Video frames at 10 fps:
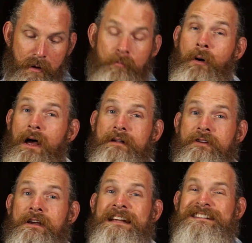
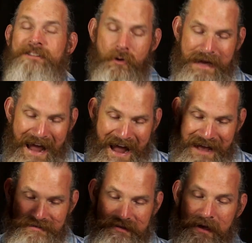but to
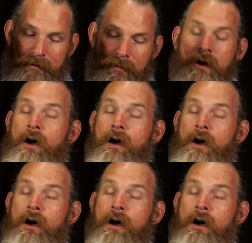cast them